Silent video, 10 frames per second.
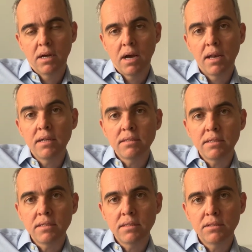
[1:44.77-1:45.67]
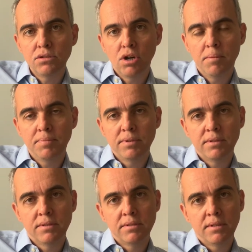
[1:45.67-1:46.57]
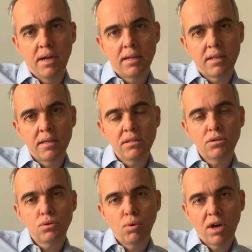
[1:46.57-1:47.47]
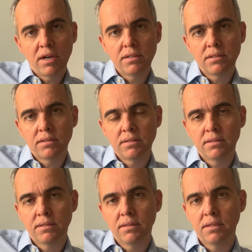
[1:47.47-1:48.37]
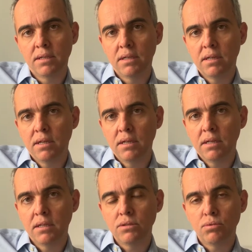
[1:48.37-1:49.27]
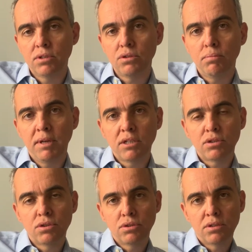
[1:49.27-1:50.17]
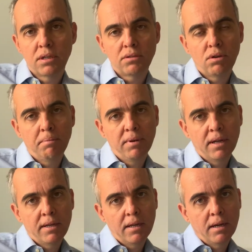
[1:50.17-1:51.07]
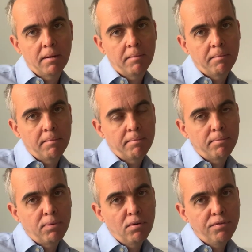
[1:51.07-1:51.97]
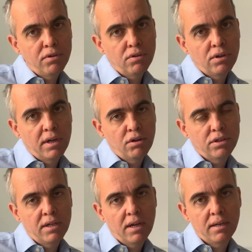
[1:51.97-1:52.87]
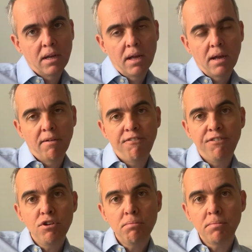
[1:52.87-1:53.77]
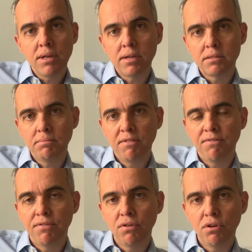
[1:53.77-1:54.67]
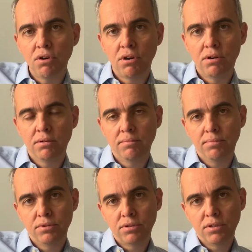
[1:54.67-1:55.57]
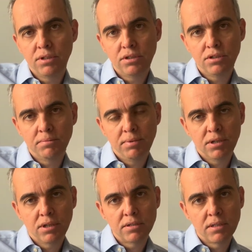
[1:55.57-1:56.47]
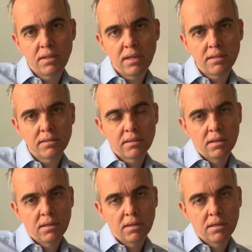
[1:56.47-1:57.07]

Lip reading: anesthesia drops at least twice, and you want to make sure that you apply povidone iodine a few minutes before procedure, because it takes